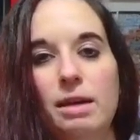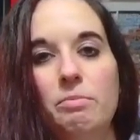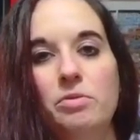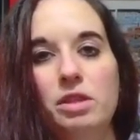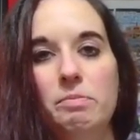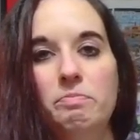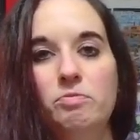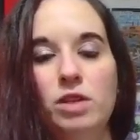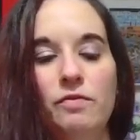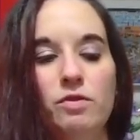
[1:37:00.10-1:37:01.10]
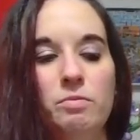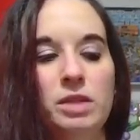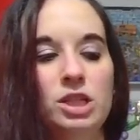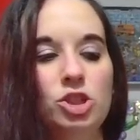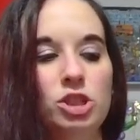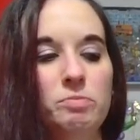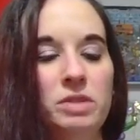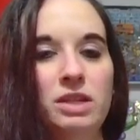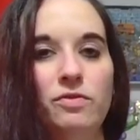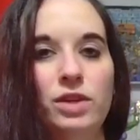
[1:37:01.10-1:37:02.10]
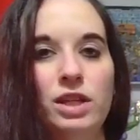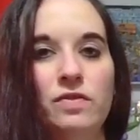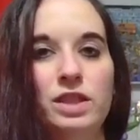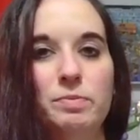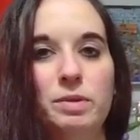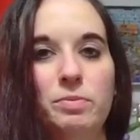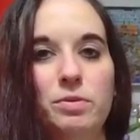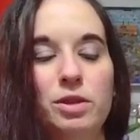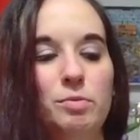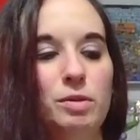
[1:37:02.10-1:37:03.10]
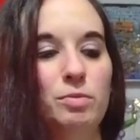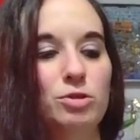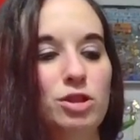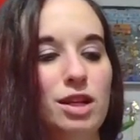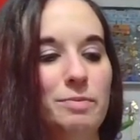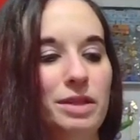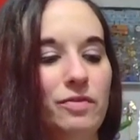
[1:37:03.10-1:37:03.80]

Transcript: up. The government should be afraid of its people, and the people should not be